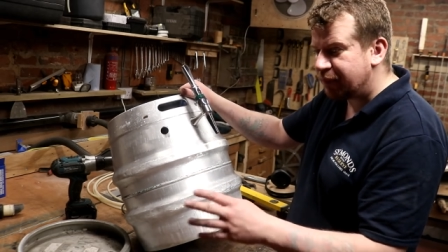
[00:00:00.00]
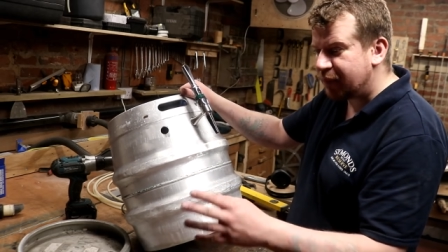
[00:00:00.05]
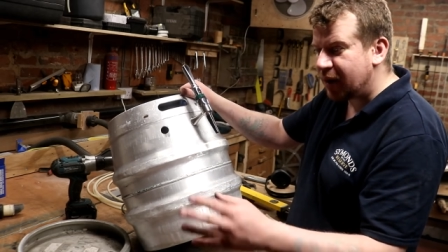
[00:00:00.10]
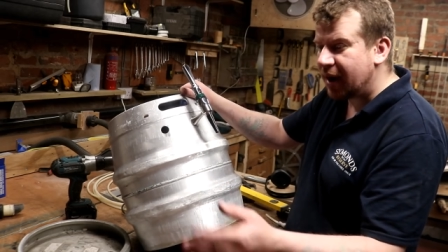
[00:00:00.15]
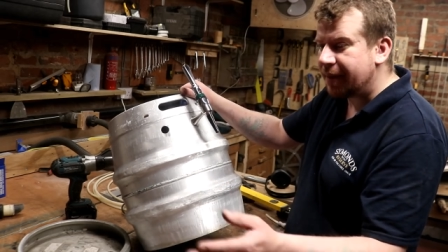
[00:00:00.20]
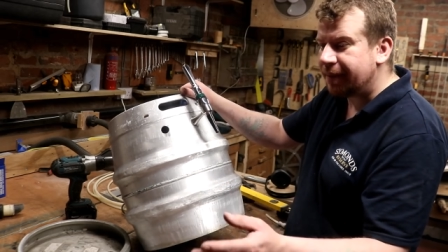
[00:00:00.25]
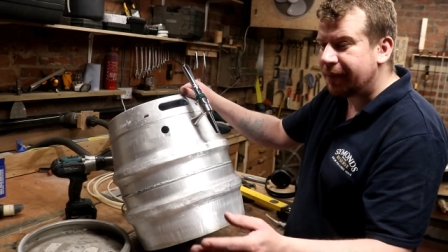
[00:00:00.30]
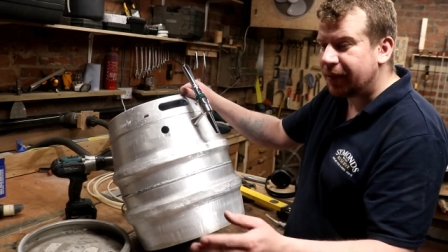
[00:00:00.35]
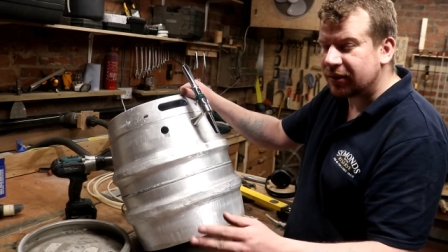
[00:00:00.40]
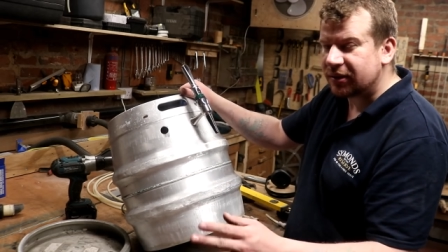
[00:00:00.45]

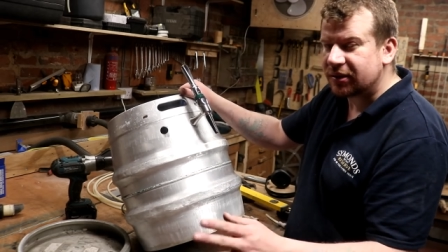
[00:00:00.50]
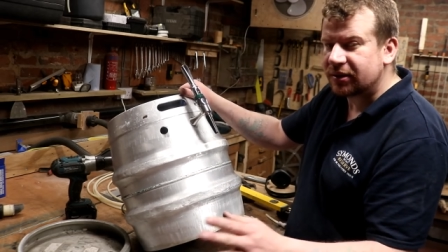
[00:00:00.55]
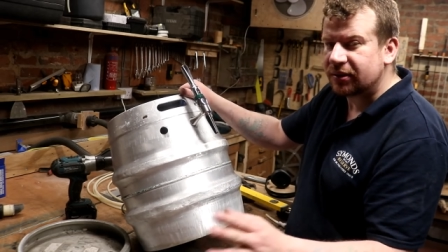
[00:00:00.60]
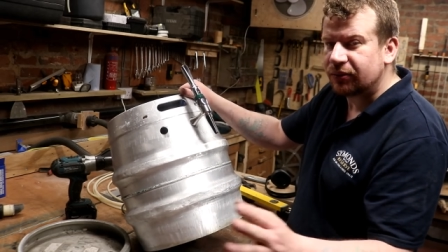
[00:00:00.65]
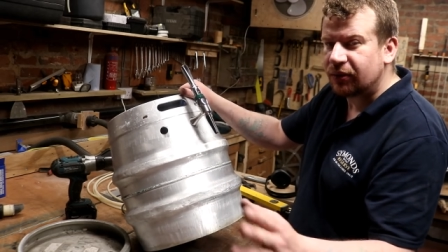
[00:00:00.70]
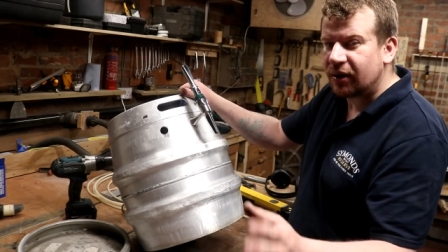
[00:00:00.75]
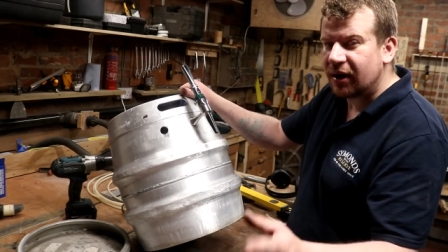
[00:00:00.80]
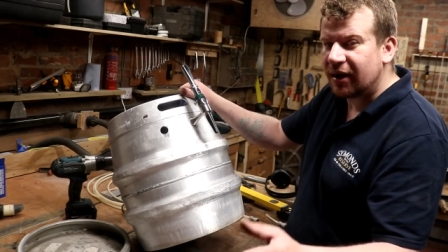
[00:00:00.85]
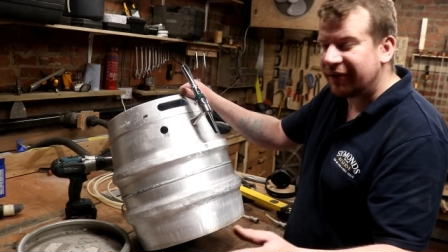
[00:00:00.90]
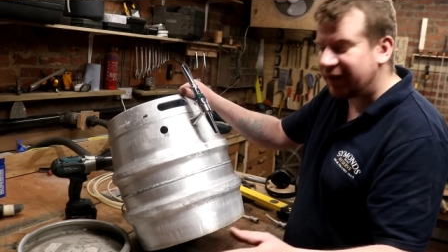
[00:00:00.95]
pint pots and
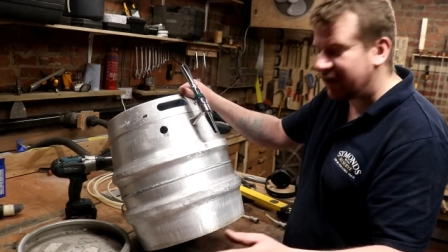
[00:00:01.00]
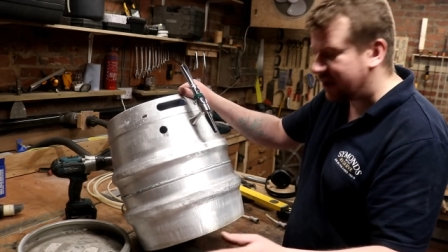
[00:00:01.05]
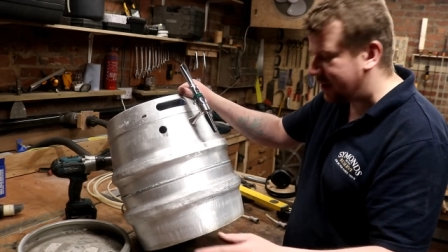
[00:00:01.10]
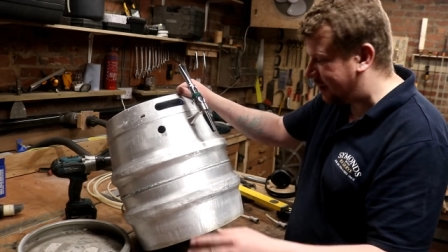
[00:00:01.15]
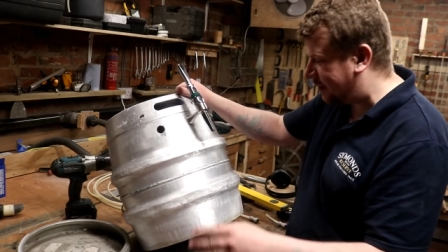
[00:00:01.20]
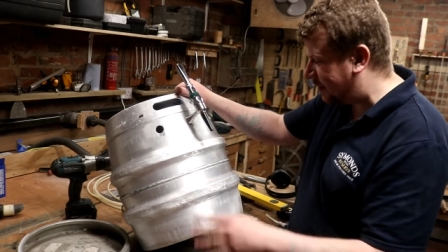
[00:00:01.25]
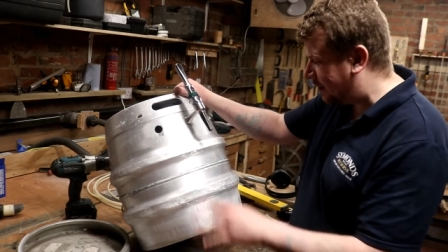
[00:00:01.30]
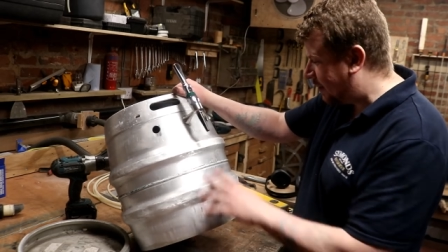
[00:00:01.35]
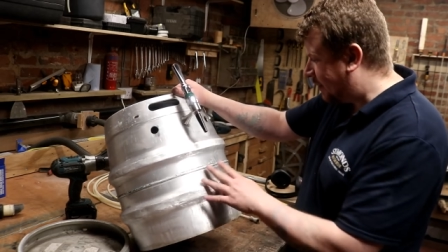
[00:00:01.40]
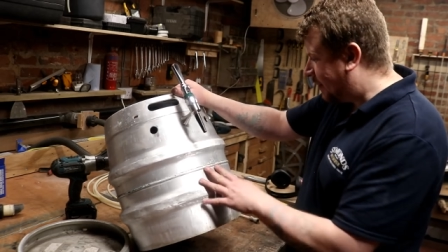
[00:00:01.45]
what have you
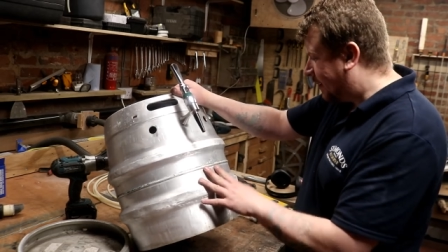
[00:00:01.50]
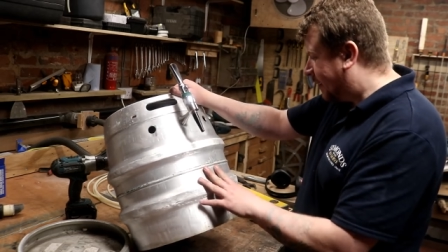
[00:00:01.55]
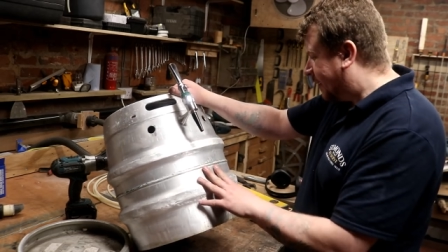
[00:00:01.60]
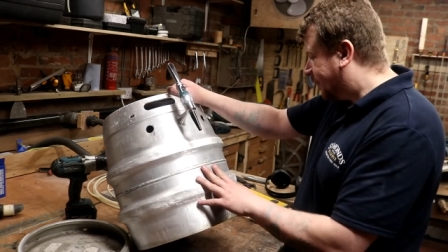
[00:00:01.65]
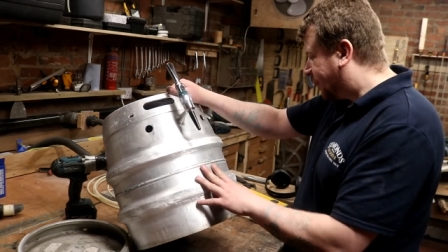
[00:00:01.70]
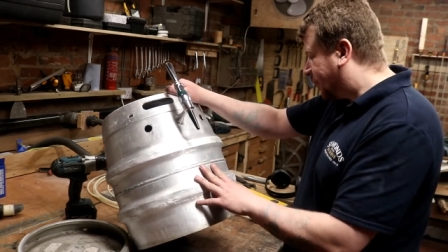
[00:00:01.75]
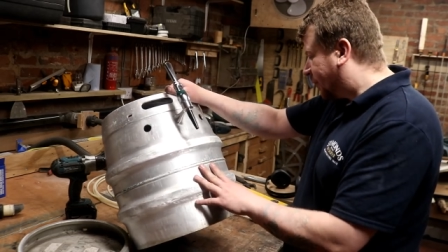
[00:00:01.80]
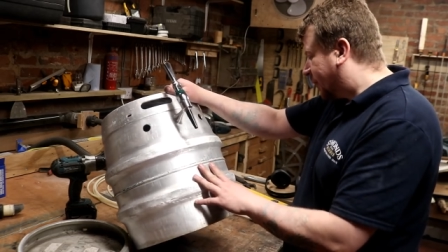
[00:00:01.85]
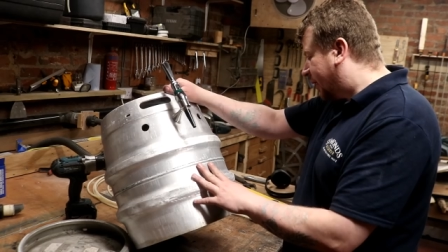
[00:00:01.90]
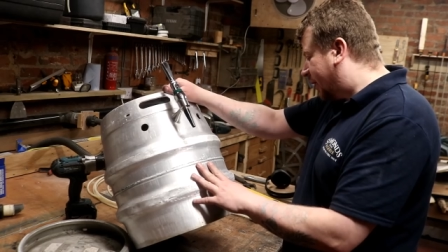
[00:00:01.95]

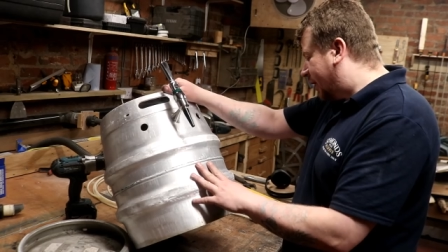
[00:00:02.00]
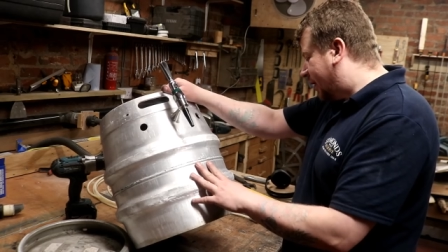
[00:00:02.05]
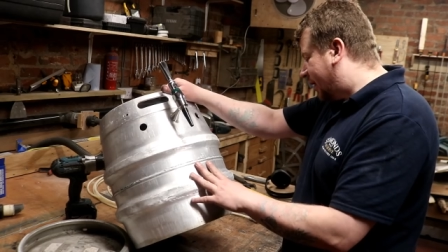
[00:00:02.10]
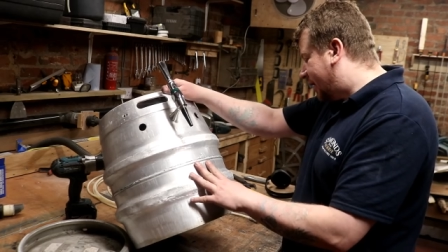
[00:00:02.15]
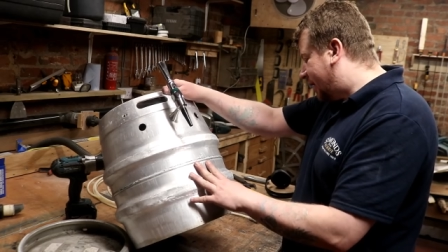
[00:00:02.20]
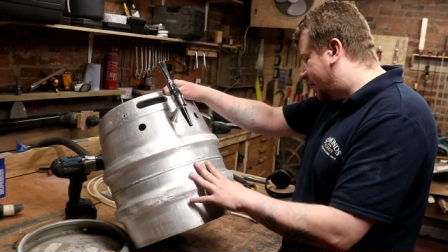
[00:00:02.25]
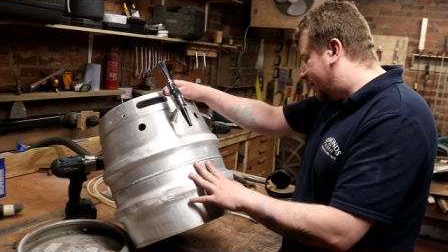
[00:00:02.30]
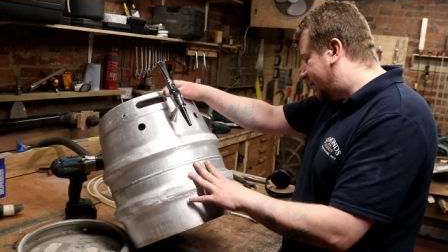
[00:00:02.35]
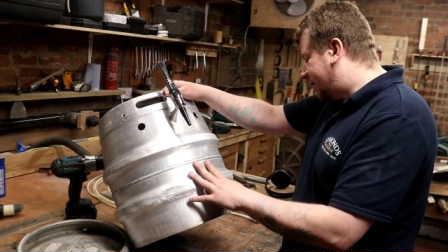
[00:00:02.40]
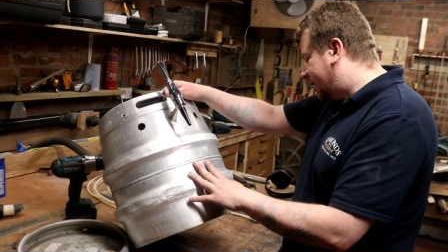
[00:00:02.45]

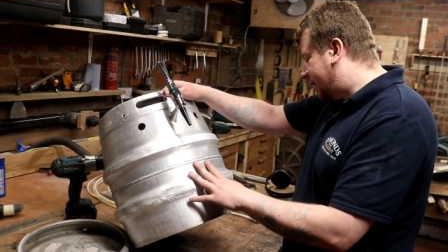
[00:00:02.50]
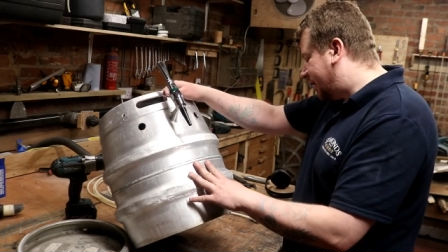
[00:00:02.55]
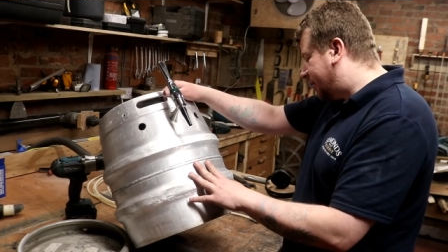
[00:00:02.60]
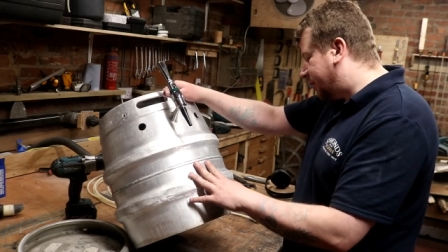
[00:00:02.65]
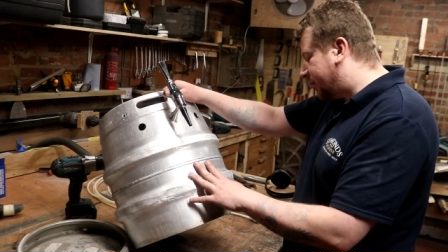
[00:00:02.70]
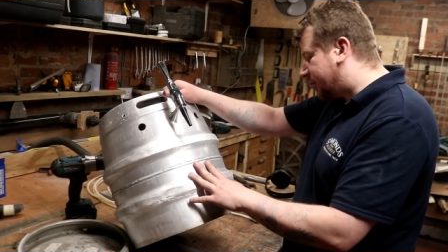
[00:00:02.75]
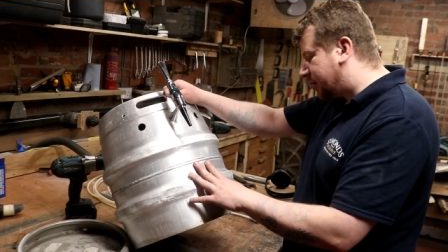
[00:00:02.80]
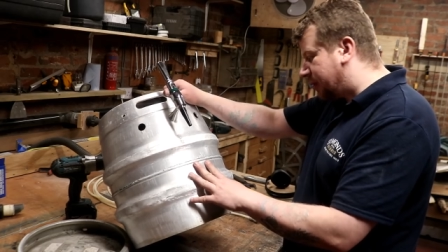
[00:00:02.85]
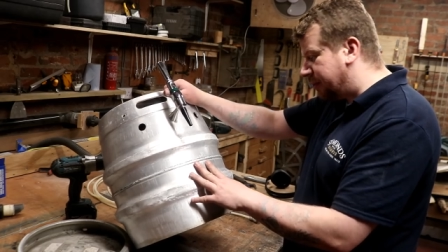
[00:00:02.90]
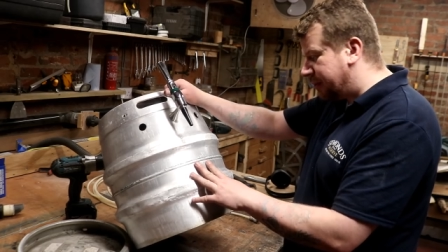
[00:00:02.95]
and uh,
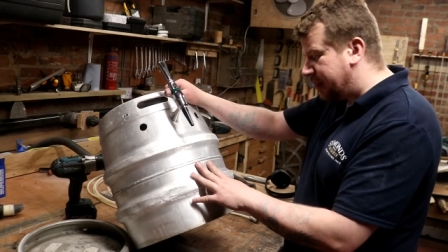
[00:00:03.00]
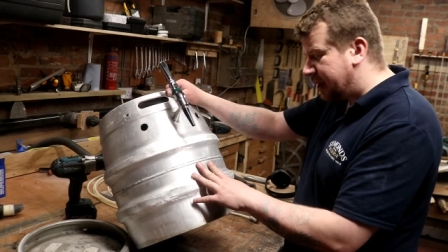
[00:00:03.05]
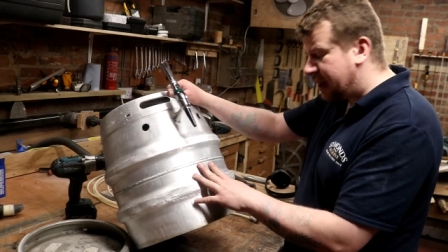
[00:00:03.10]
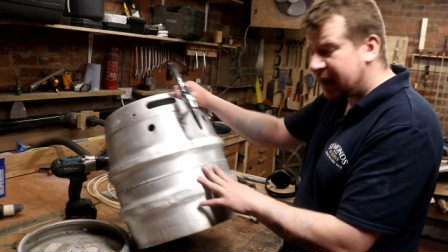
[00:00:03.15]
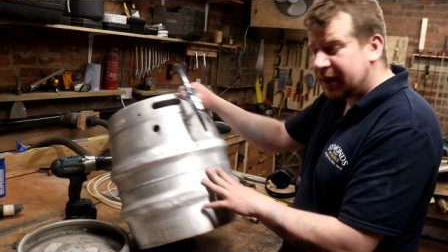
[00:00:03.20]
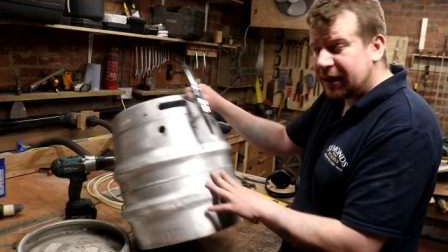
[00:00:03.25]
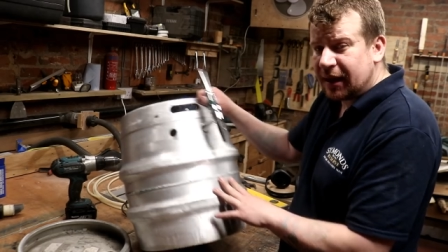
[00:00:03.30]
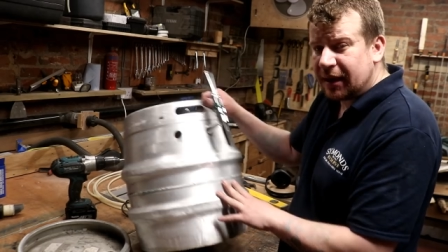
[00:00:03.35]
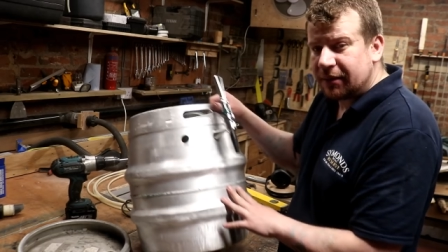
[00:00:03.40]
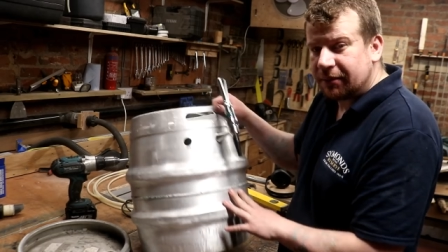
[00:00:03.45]
we'll come
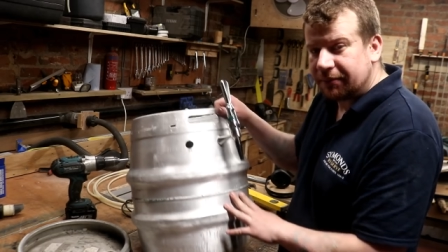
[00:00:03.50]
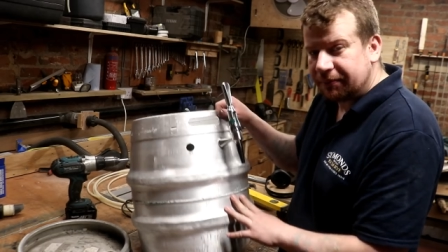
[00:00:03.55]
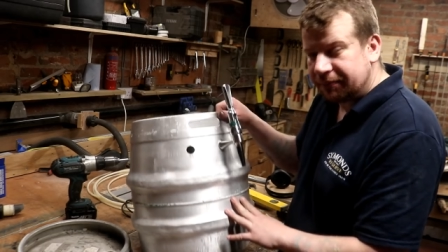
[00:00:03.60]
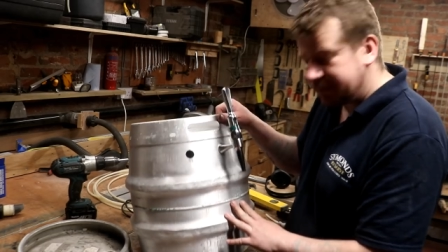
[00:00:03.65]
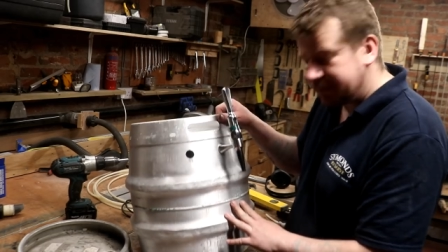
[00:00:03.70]
back then.